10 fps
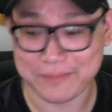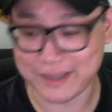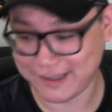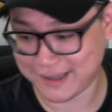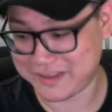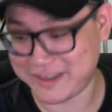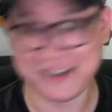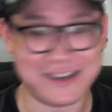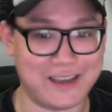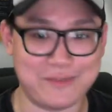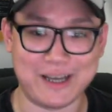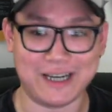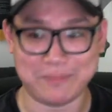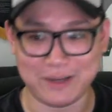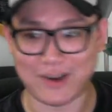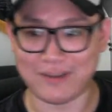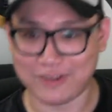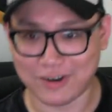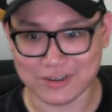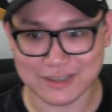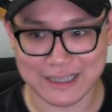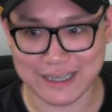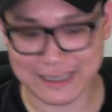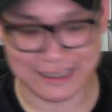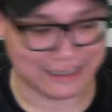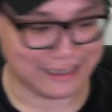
from me. I think I went a bit off course there,